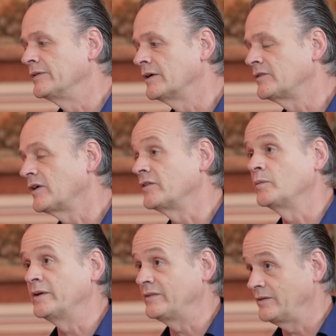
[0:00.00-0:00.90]
I started a
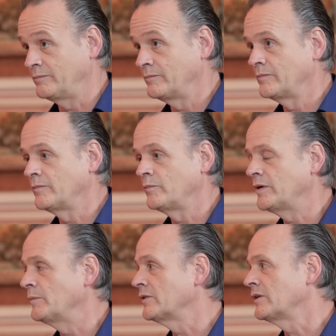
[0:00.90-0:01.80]
business
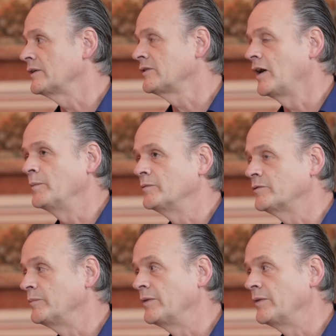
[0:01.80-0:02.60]
pretty much like Simon from